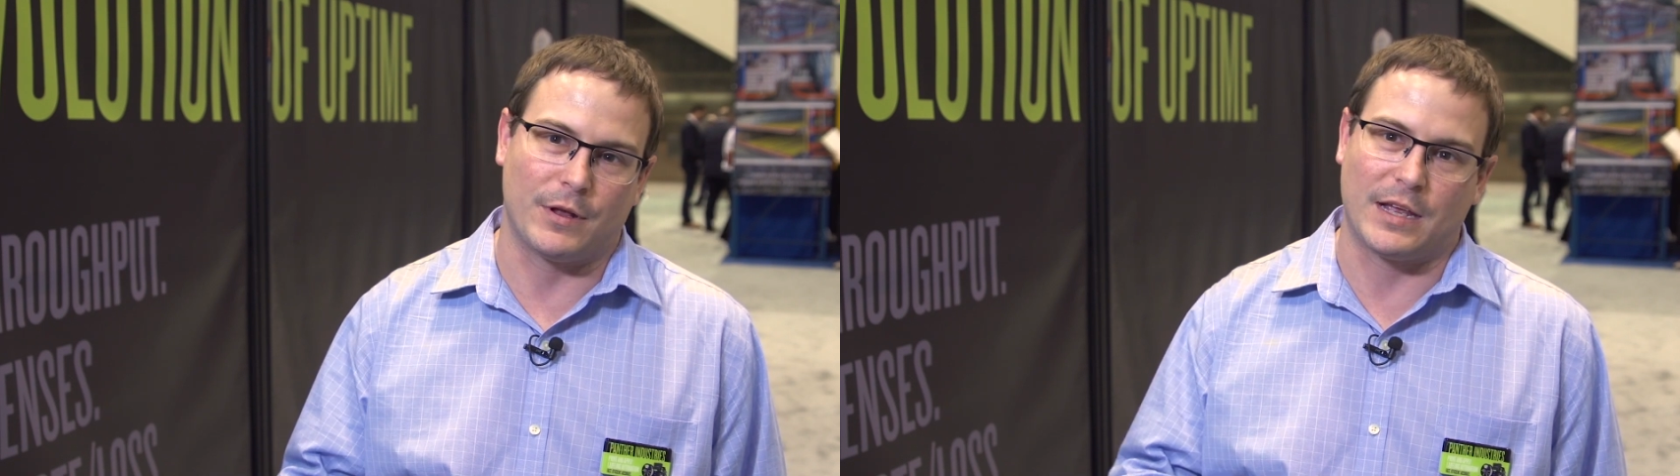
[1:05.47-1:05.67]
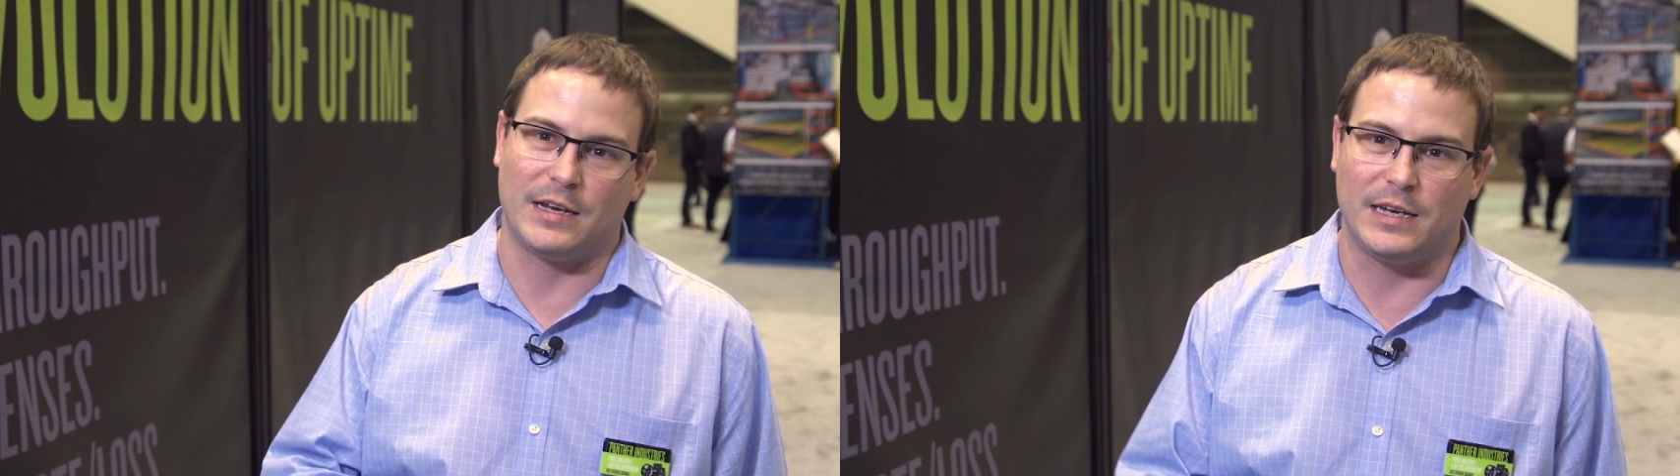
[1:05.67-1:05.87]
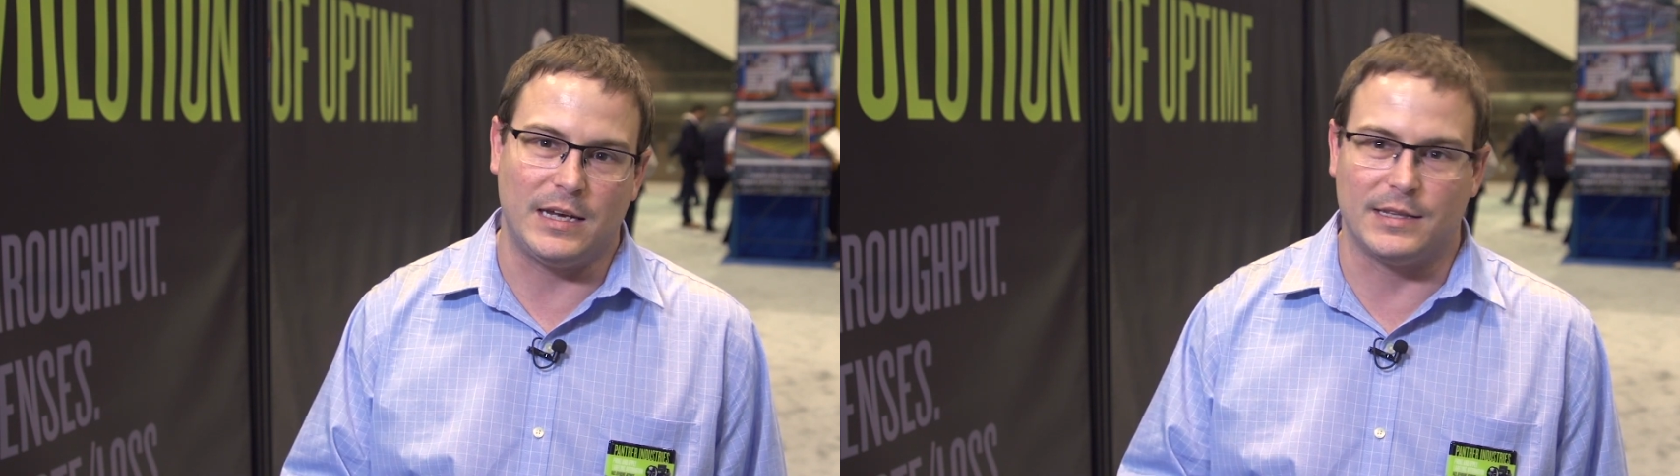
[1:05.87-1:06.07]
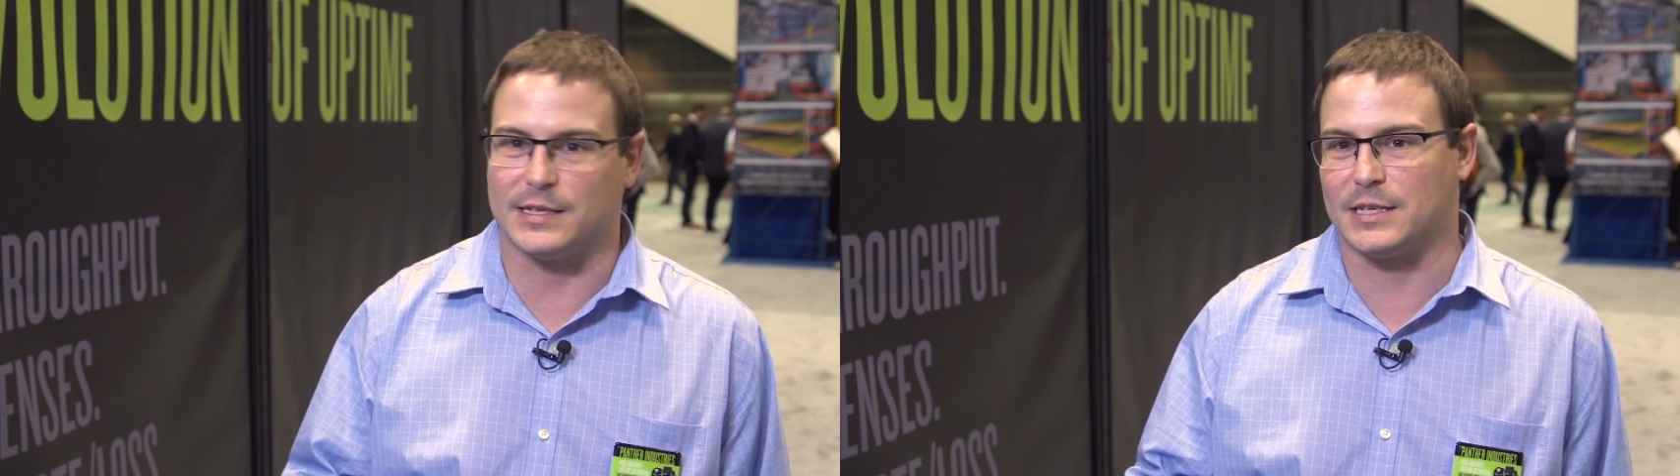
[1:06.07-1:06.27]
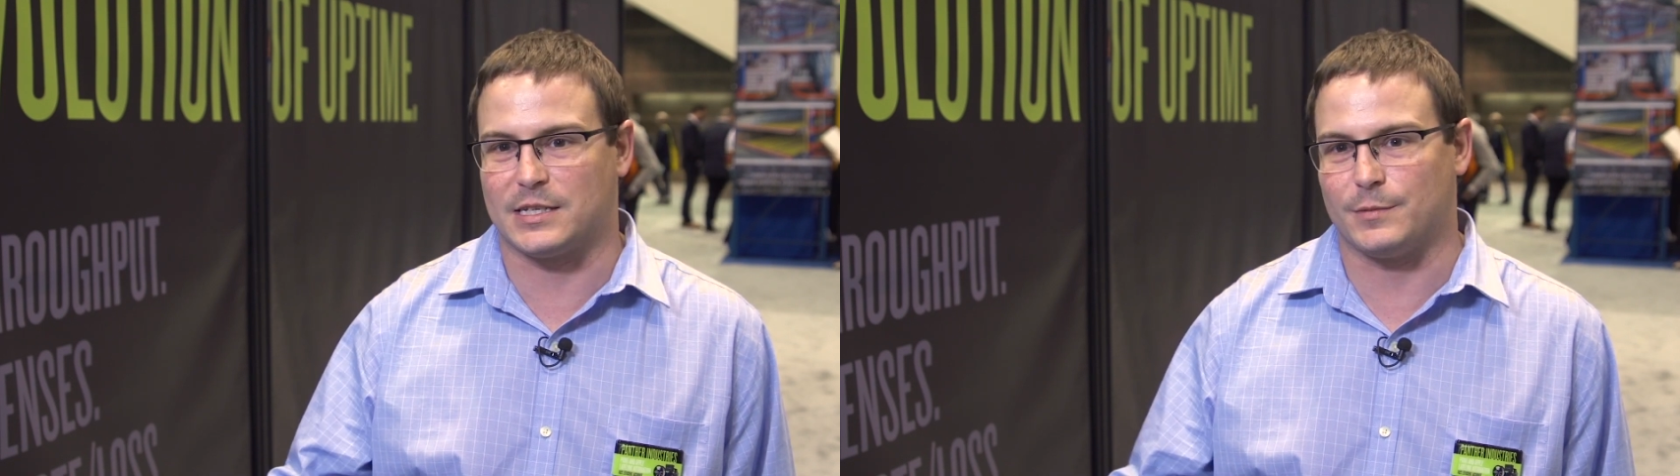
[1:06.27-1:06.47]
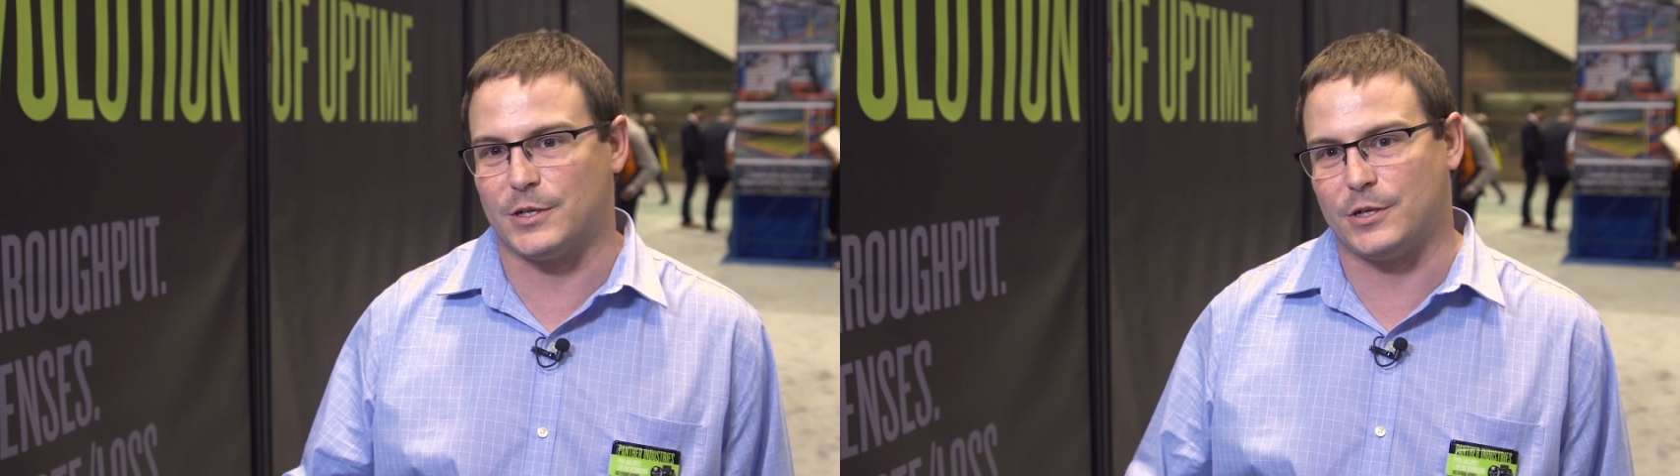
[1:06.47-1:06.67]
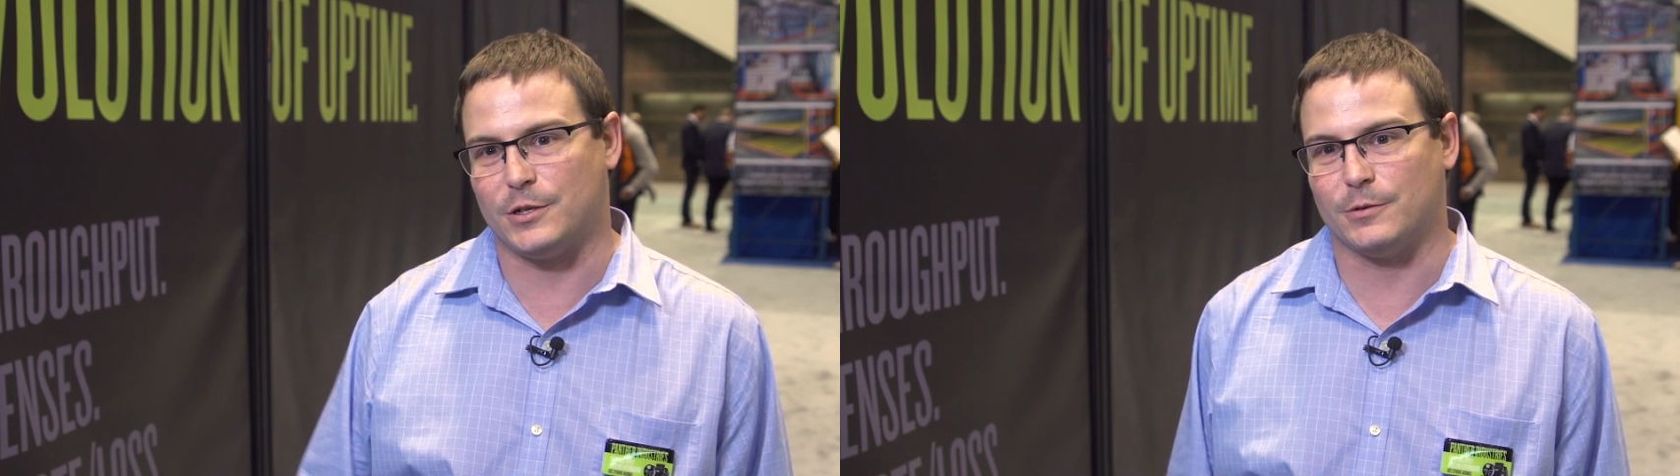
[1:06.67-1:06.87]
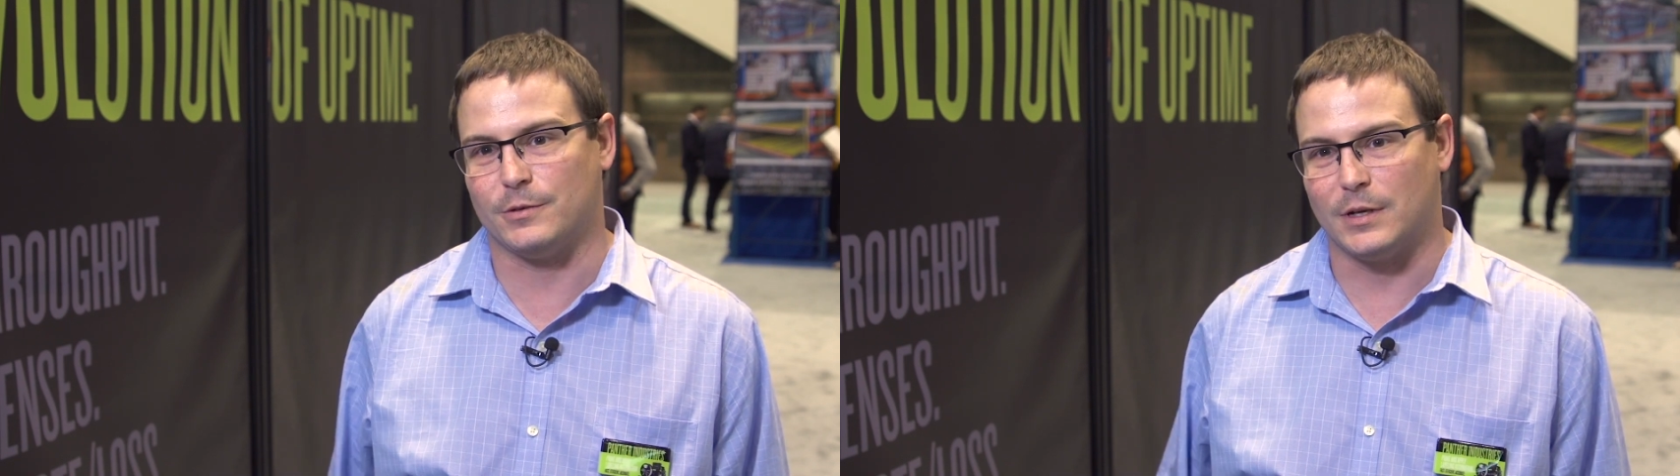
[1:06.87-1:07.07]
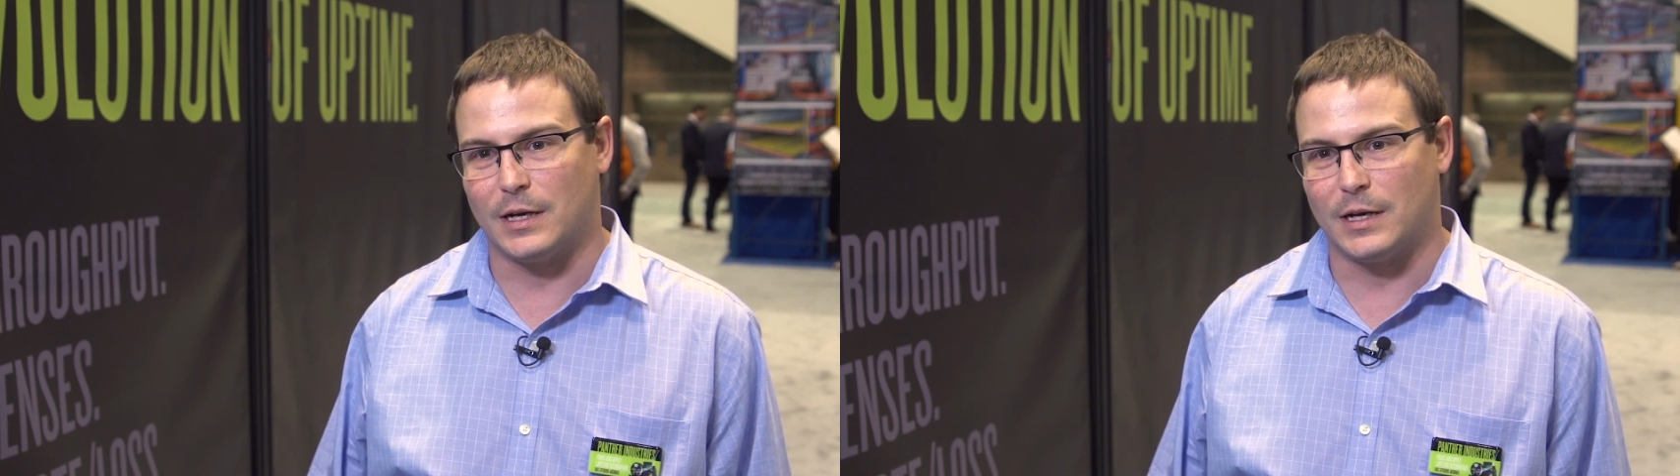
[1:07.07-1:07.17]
what they need the system to do.